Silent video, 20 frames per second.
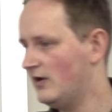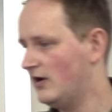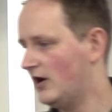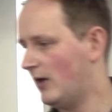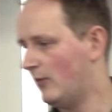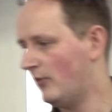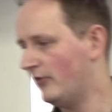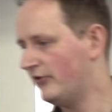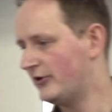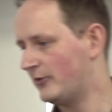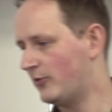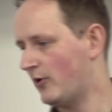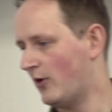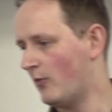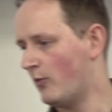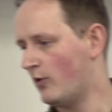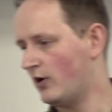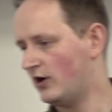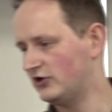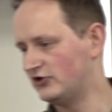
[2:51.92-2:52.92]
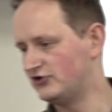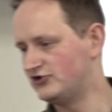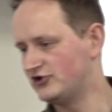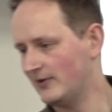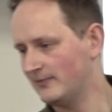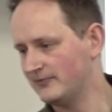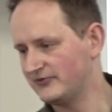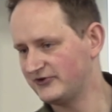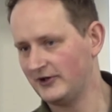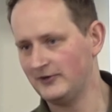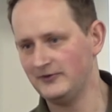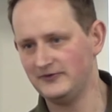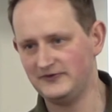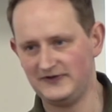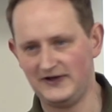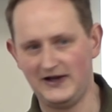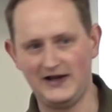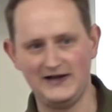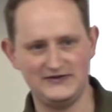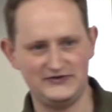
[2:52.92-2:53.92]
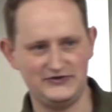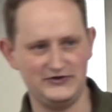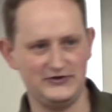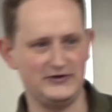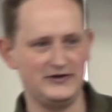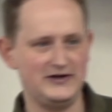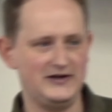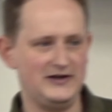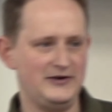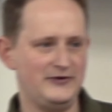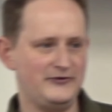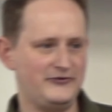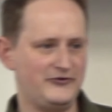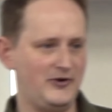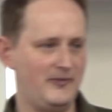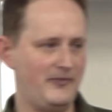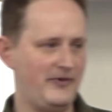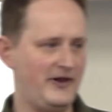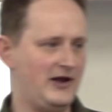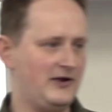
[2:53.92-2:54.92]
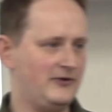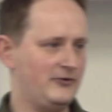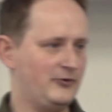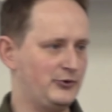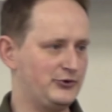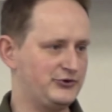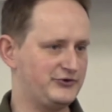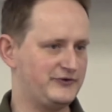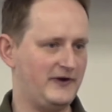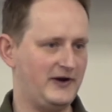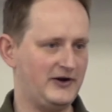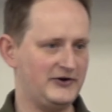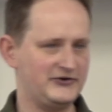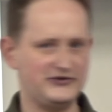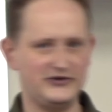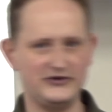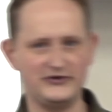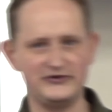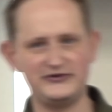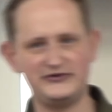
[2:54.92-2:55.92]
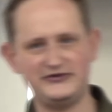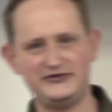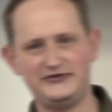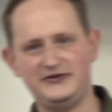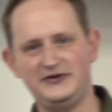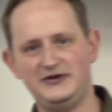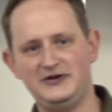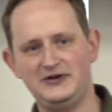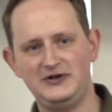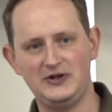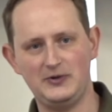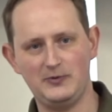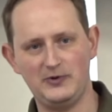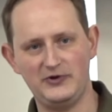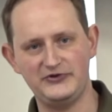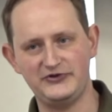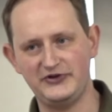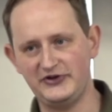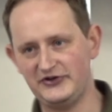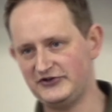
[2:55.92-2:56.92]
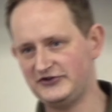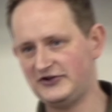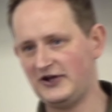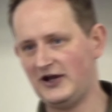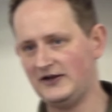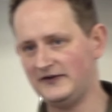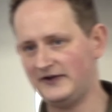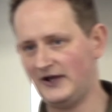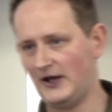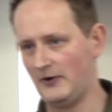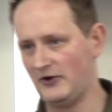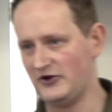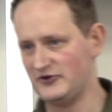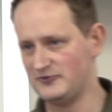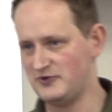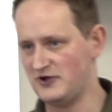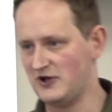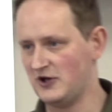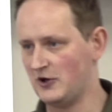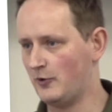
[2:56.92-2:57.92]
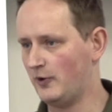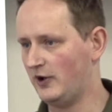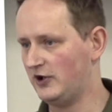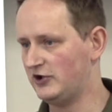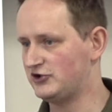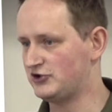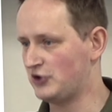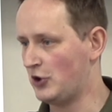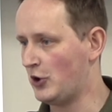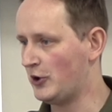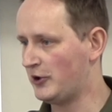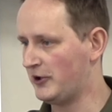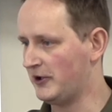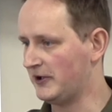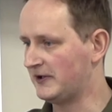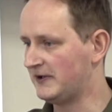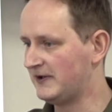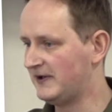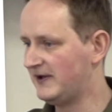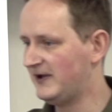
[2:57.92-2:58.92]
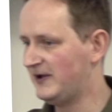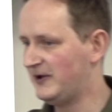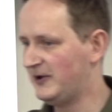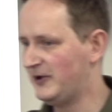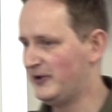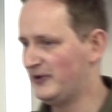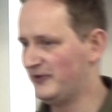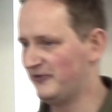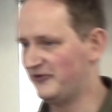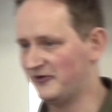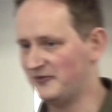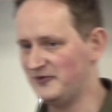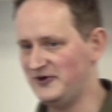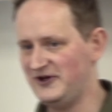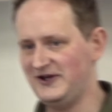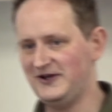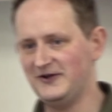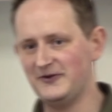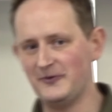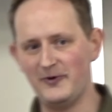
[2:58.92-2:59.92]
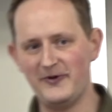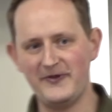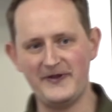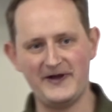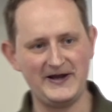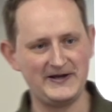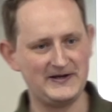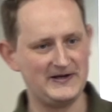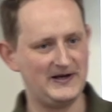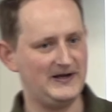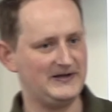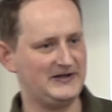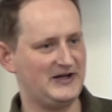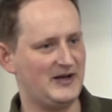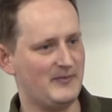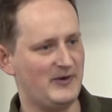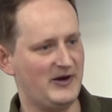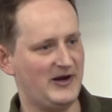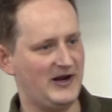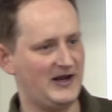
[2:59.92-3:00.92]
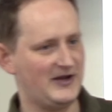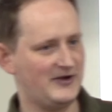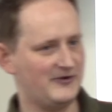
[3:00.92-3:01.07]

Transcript: I wonder what word jumps out at you from that, those verses, the ones that stand out as being quite shocking. For me, the one that I can't get my head